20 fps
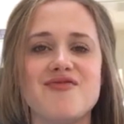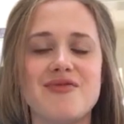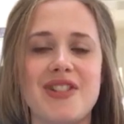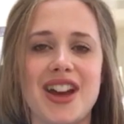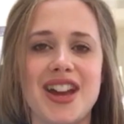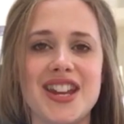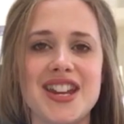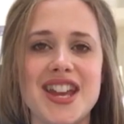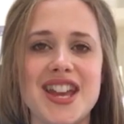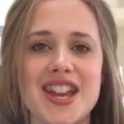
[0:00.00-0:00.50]

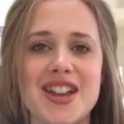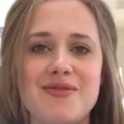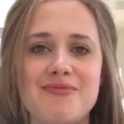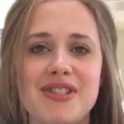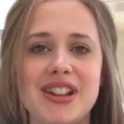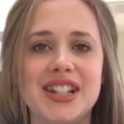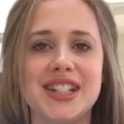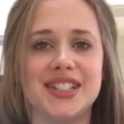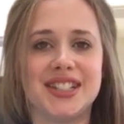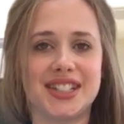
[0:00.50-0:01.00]
My name
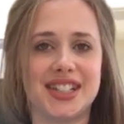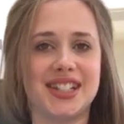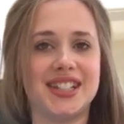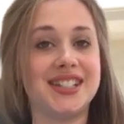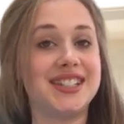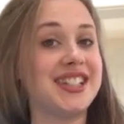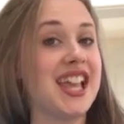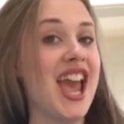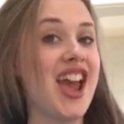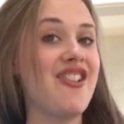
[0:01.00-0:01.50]
is
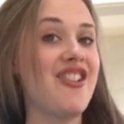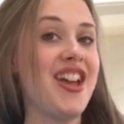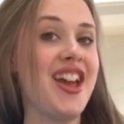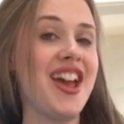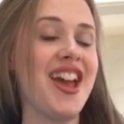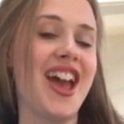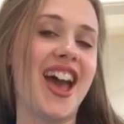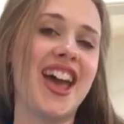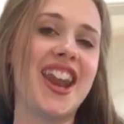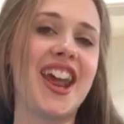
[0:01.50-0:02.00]

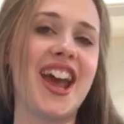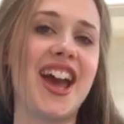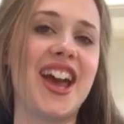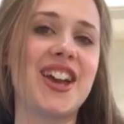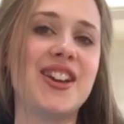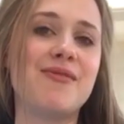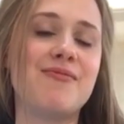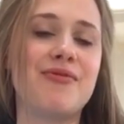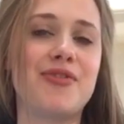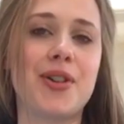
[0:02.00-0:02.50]
Sarah and
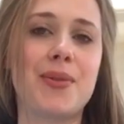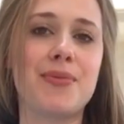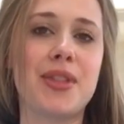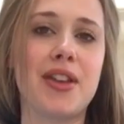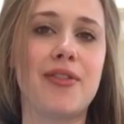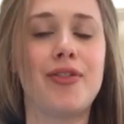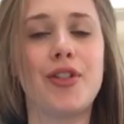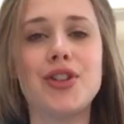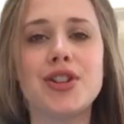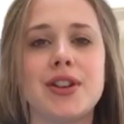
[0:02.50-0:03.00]
I am from
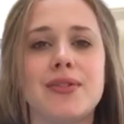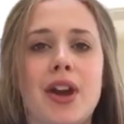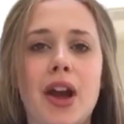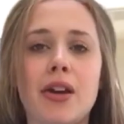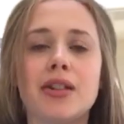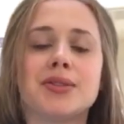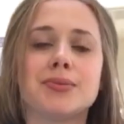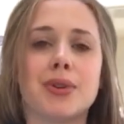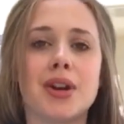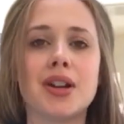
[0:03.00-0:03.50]
the Front of
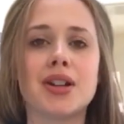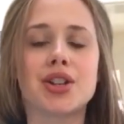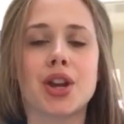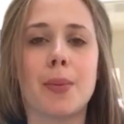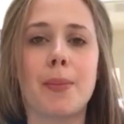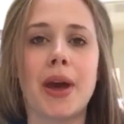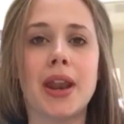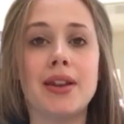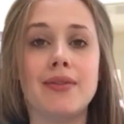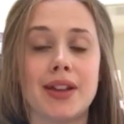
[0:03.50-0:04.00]
House
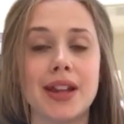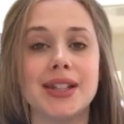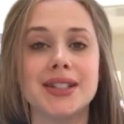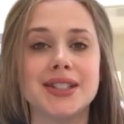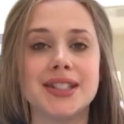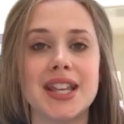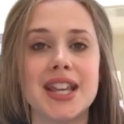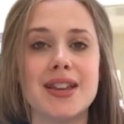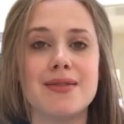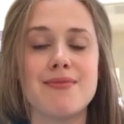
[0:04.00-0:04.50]
Workshop and
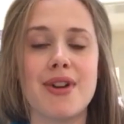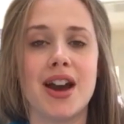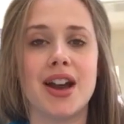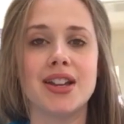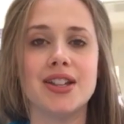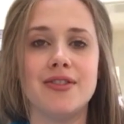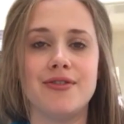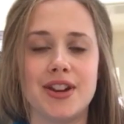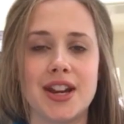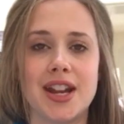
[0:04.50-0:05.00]
Events team
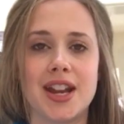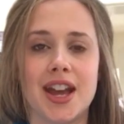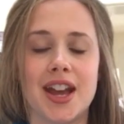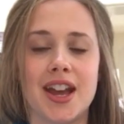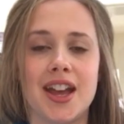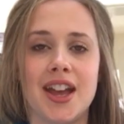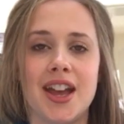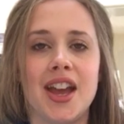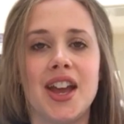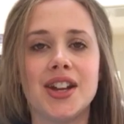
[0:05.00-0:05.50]
at
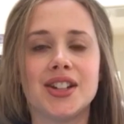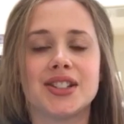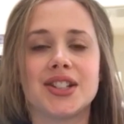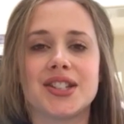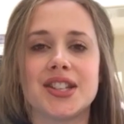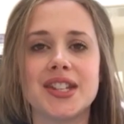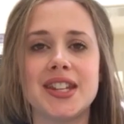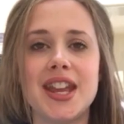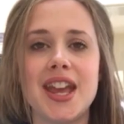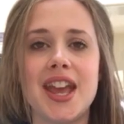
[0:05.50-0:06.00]
Eureka. So
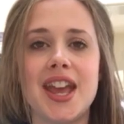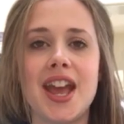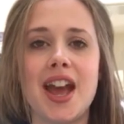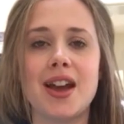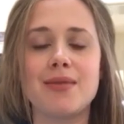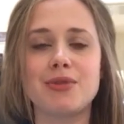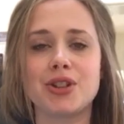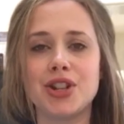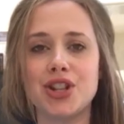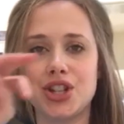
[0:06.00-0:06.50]
today
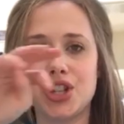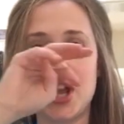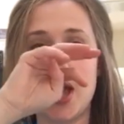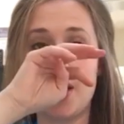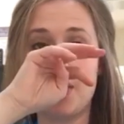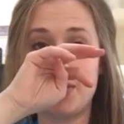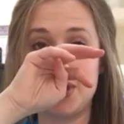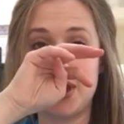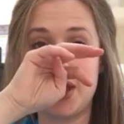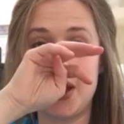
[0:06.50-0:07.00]
I'm going to
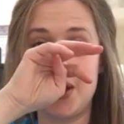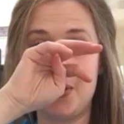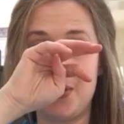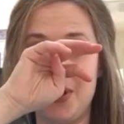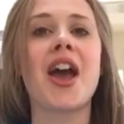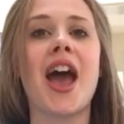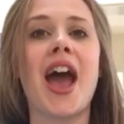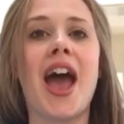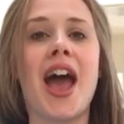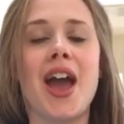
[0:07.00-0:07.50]
share with you
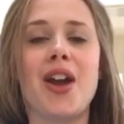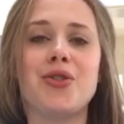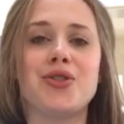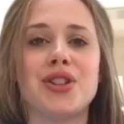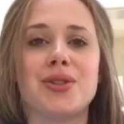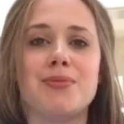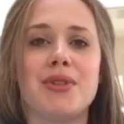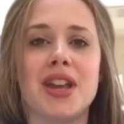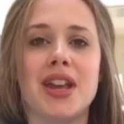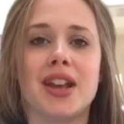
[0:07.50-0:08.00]
how
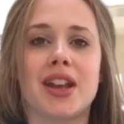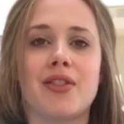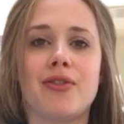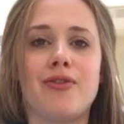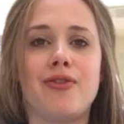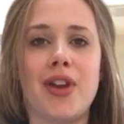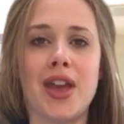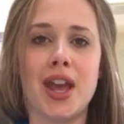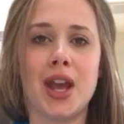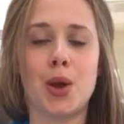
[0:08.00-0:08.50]
to make
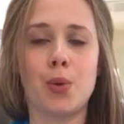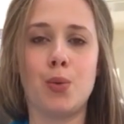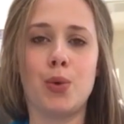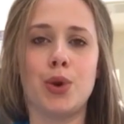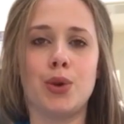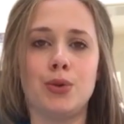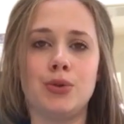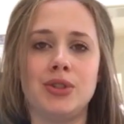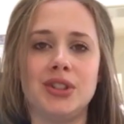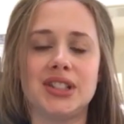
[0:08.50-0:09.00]
fake
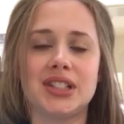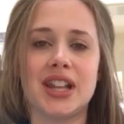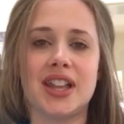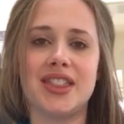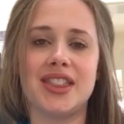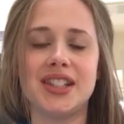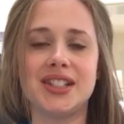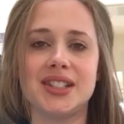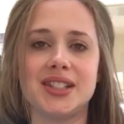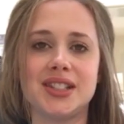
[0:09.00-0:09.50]
wounds,
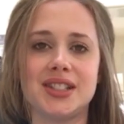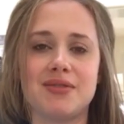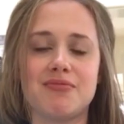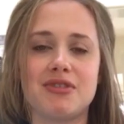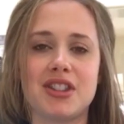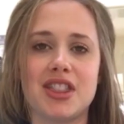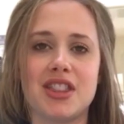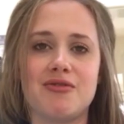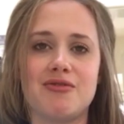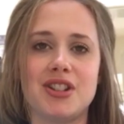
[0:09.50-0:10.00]
and this is
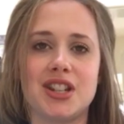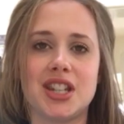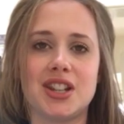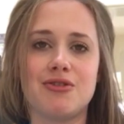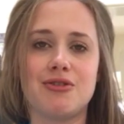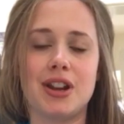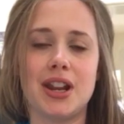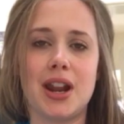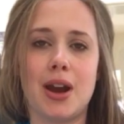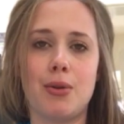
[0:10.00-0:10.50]
something that we
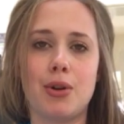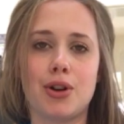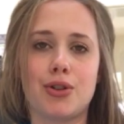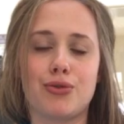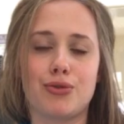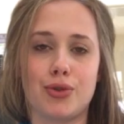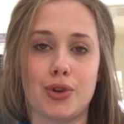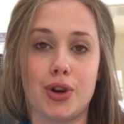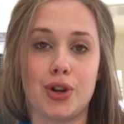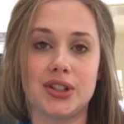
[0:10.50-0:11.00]
do in our
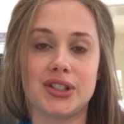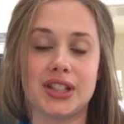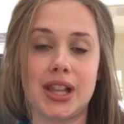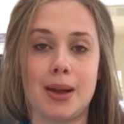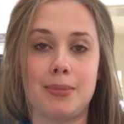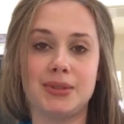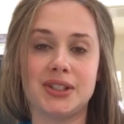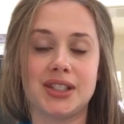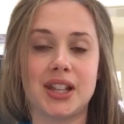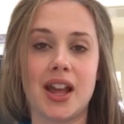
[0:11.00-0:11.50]
Gross
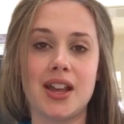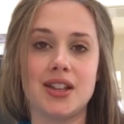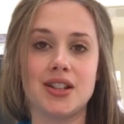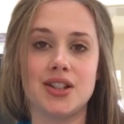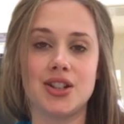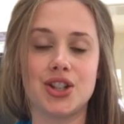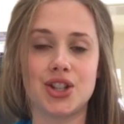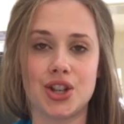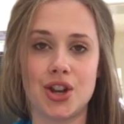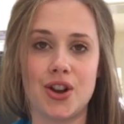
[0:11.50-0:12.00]
Lab
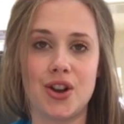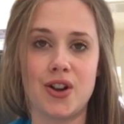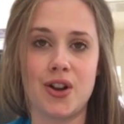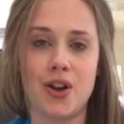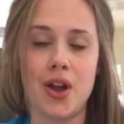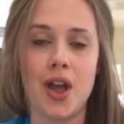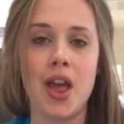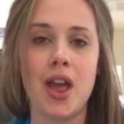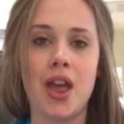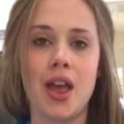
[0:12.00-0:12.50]
Science
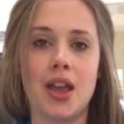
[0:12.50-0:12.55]
Show,